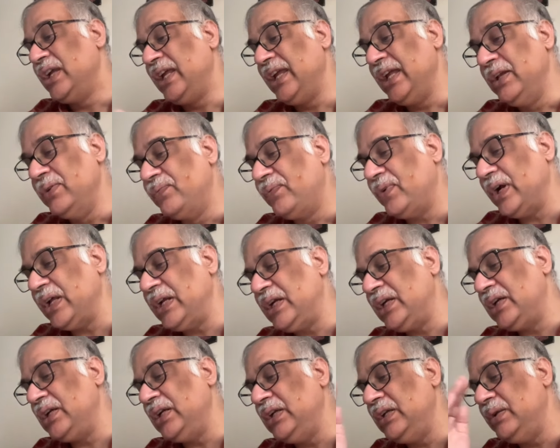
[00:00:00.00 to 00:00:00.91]

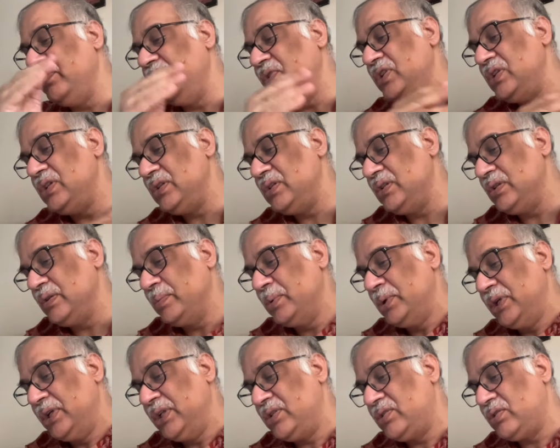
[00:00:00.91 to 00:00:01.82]
infinitely
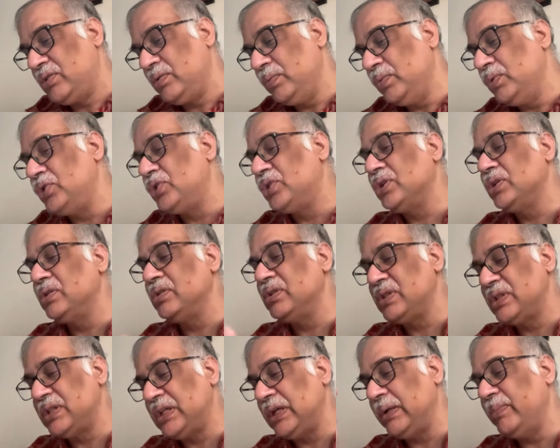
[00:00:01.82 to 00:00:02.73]
divisible
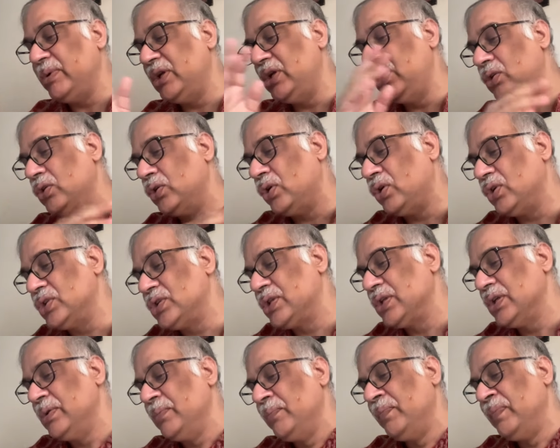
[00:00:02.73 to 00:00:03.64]
distributions, stable laws,